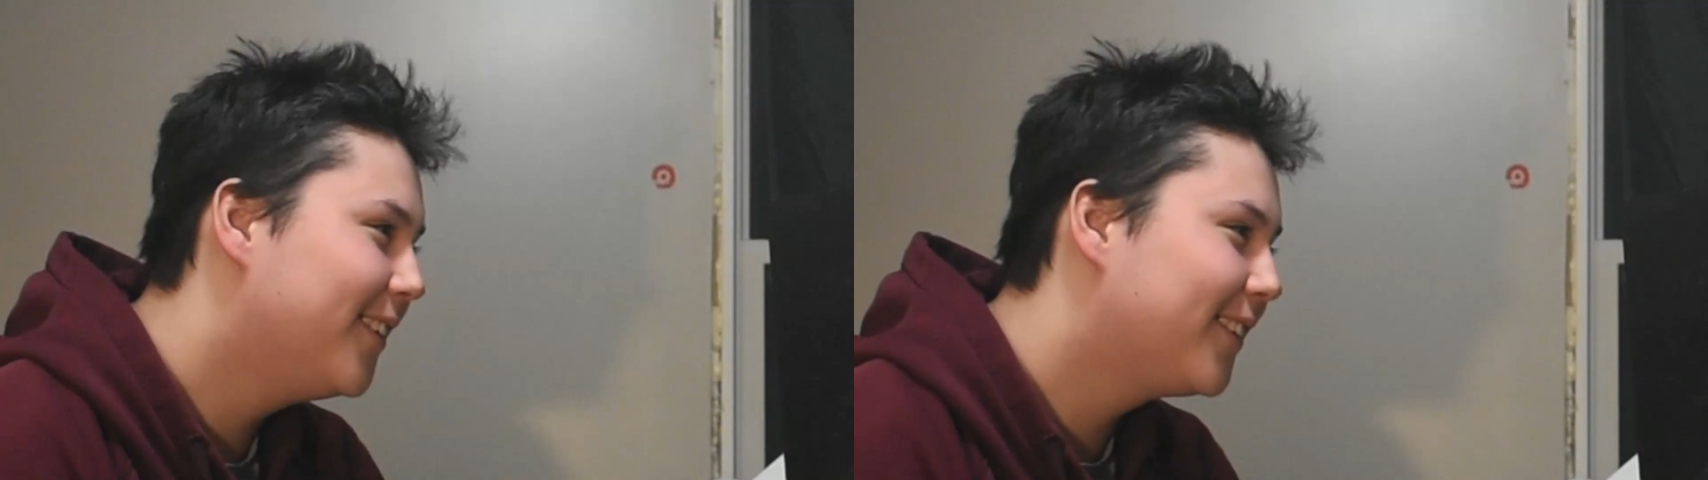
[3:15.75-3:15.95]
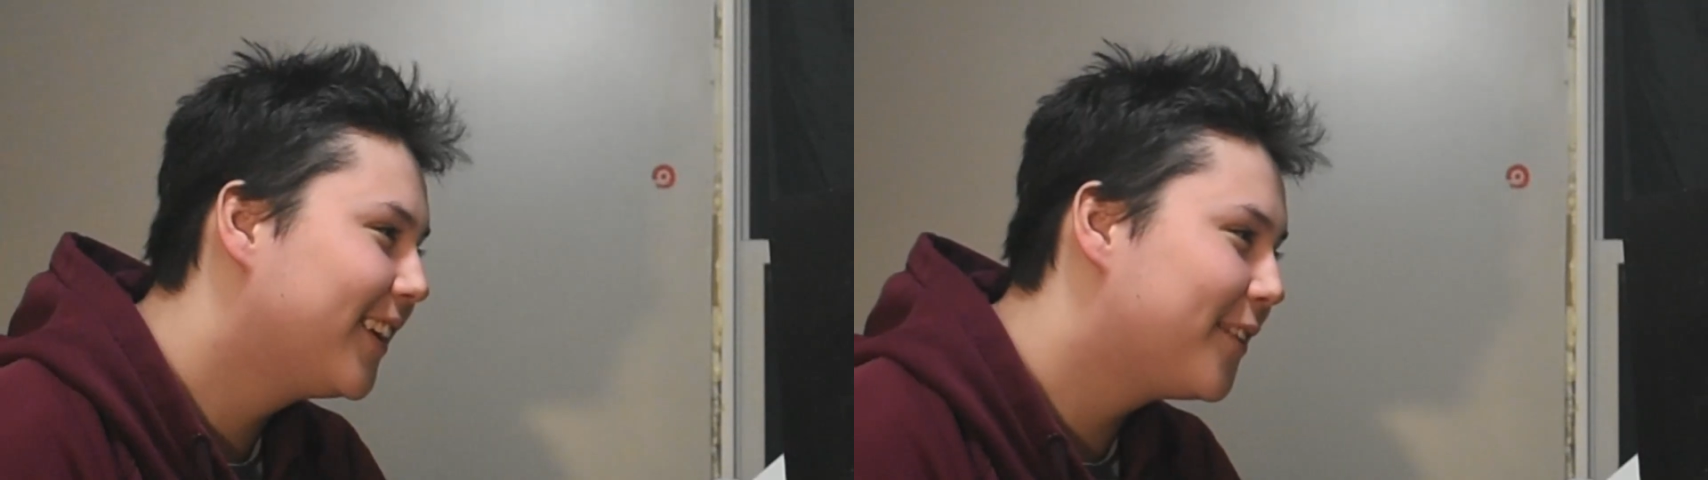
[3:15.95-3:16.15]

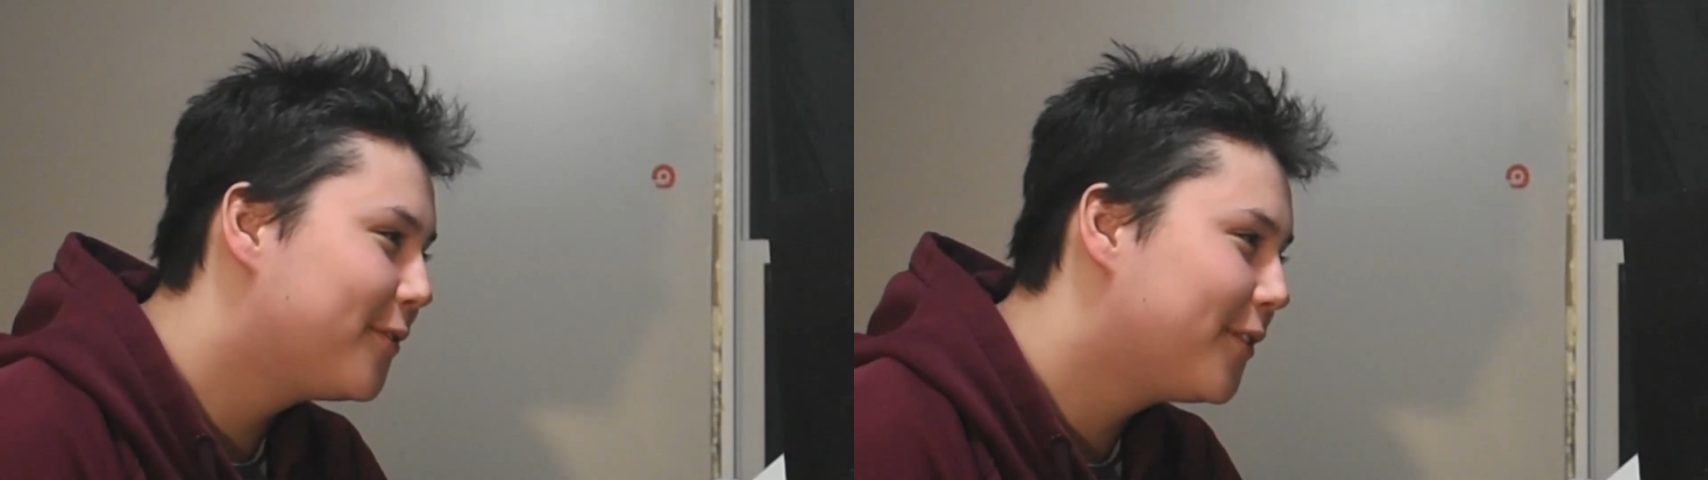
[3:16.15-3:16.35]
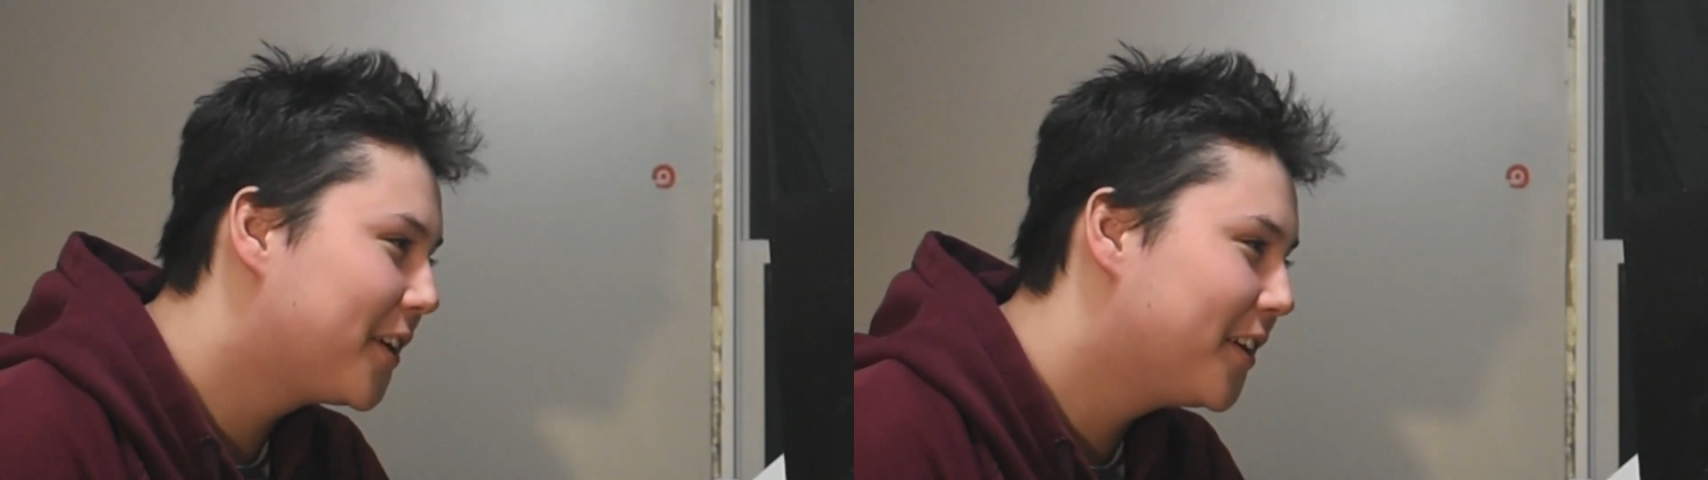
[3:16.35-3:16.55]
You look
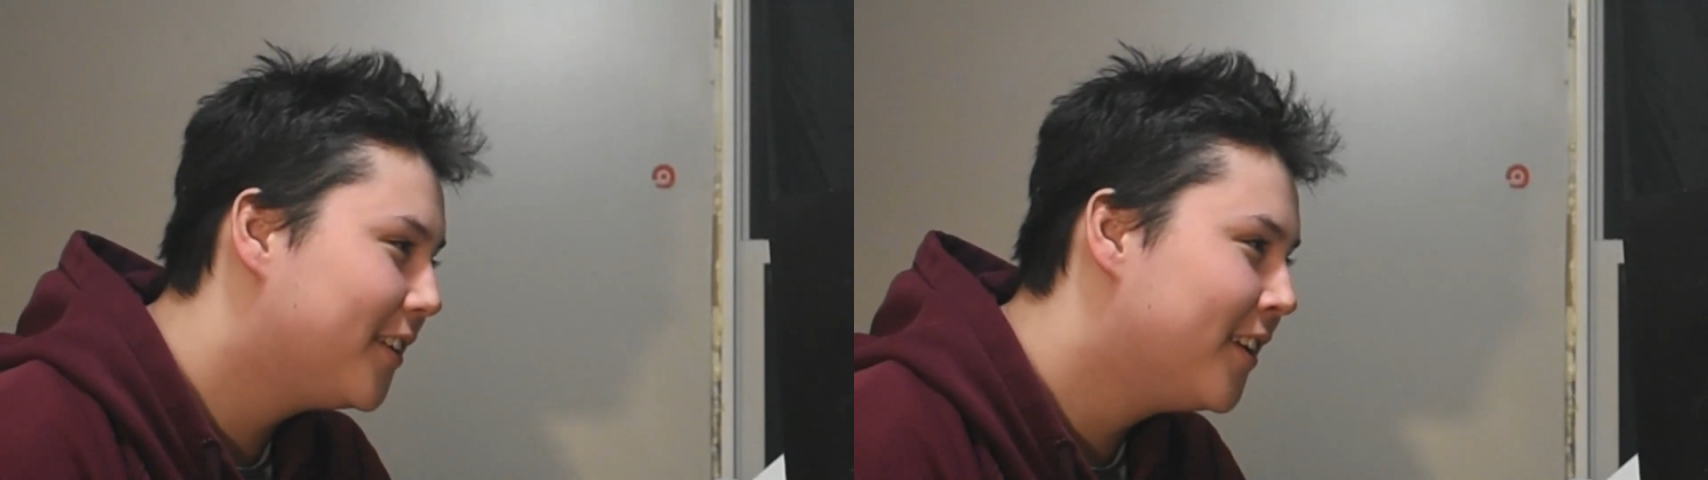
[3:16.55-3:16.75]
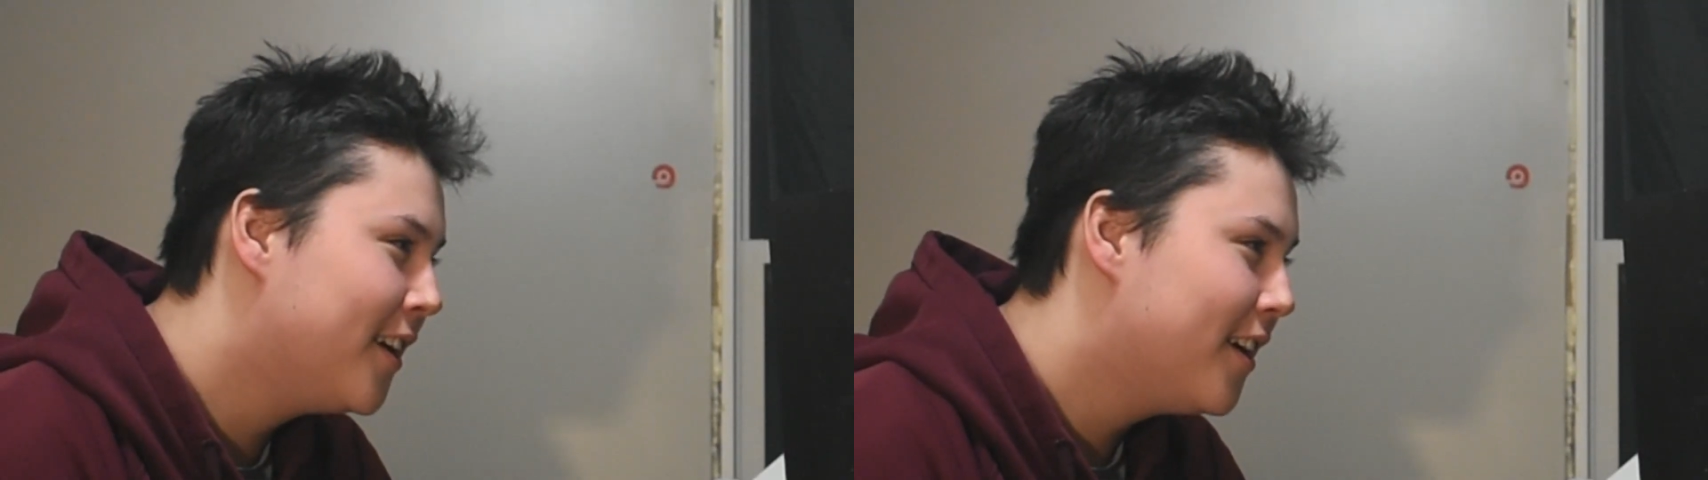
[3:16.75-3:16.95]
like a
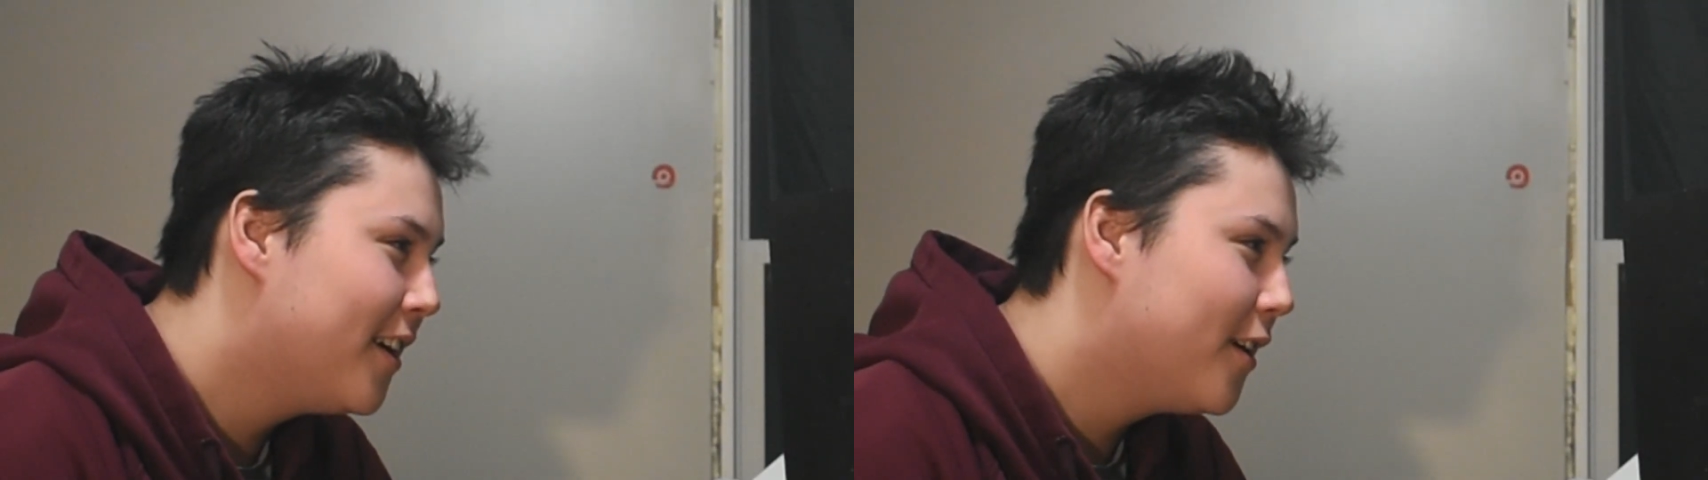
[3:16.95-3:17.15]
fucking